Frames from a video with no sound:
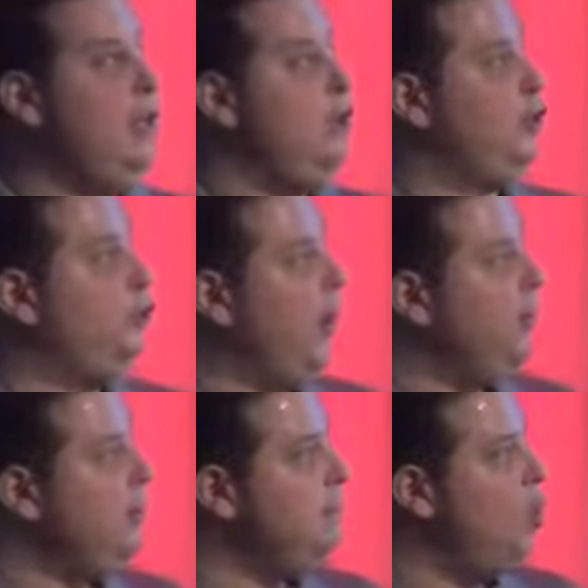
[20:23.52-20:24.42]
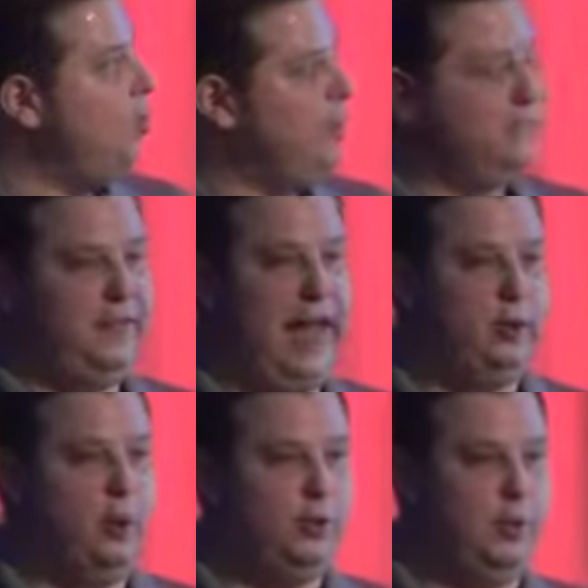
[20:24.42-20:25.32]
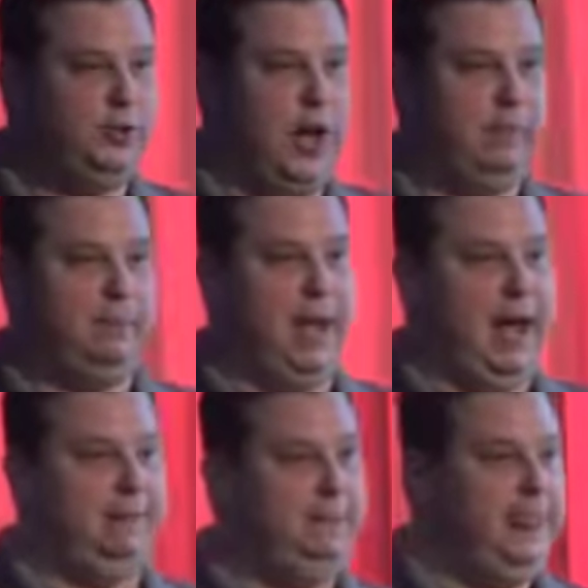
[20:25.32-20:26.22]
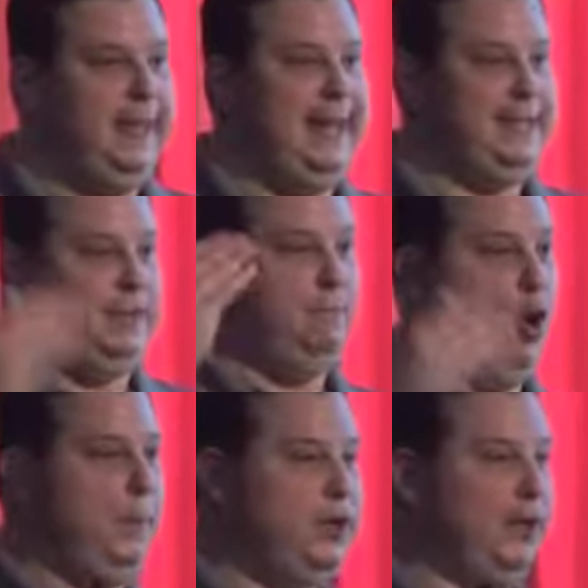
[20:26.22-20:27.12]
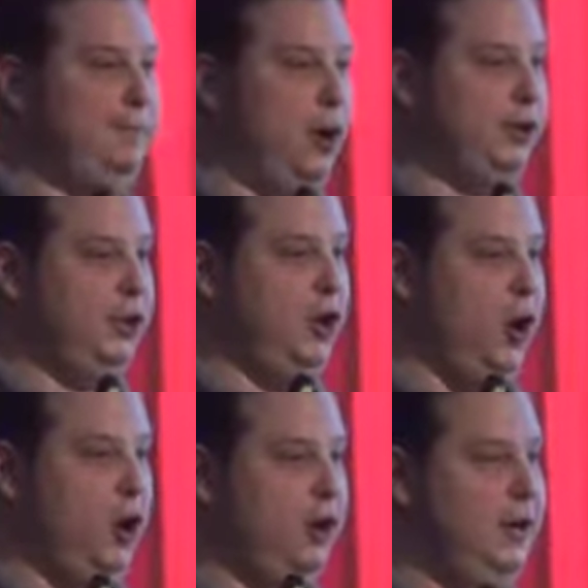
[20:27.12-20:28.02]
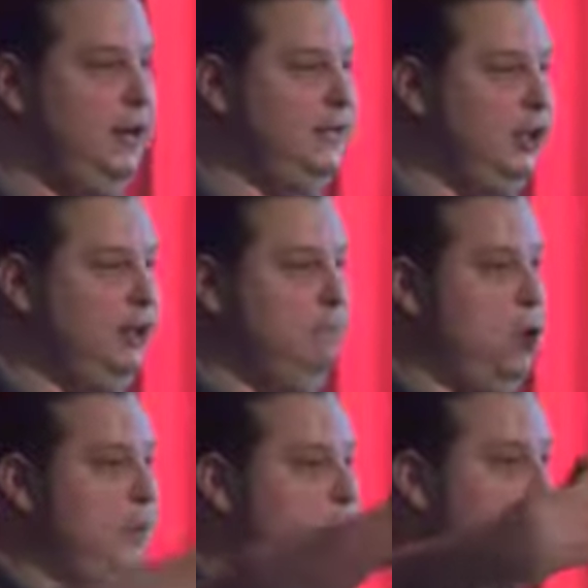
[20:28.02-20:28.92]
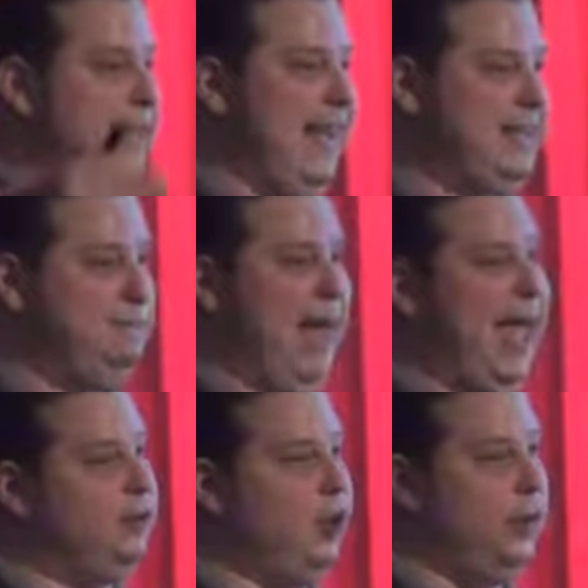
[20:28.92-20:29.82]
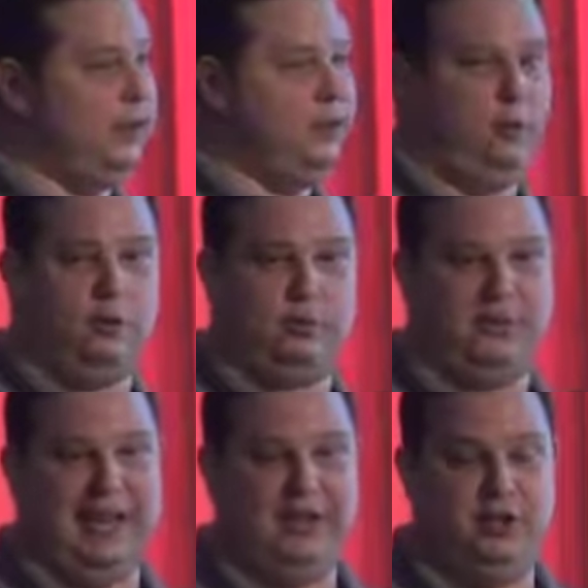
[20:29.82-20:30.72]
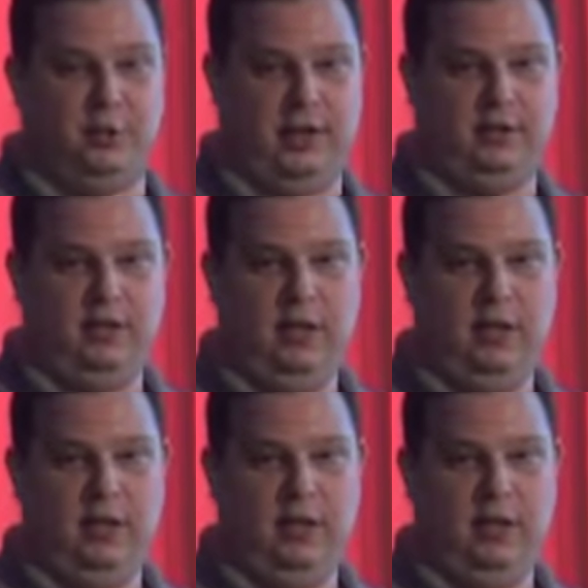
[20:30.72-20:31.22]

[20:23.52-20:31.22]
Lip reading: The relevant moment for that grocery shopping mom is the moment she parks her car till the moment she gets back loading the groceries into it.